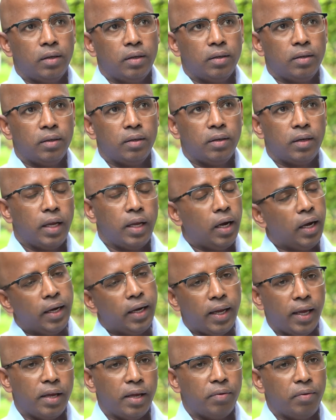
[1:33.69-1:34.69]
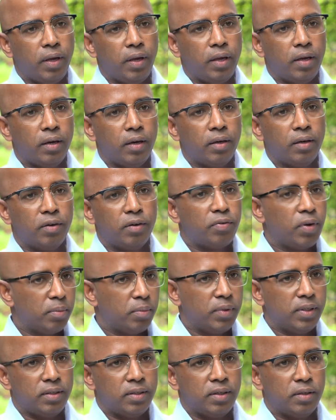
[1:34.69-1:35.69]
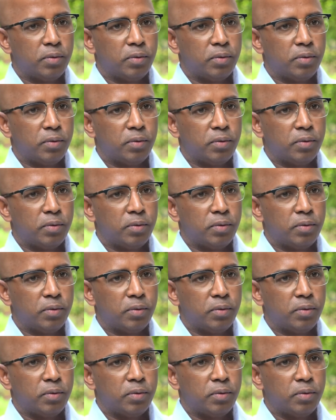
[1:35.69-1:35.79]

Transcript: Uh, really take away uh, from this uh,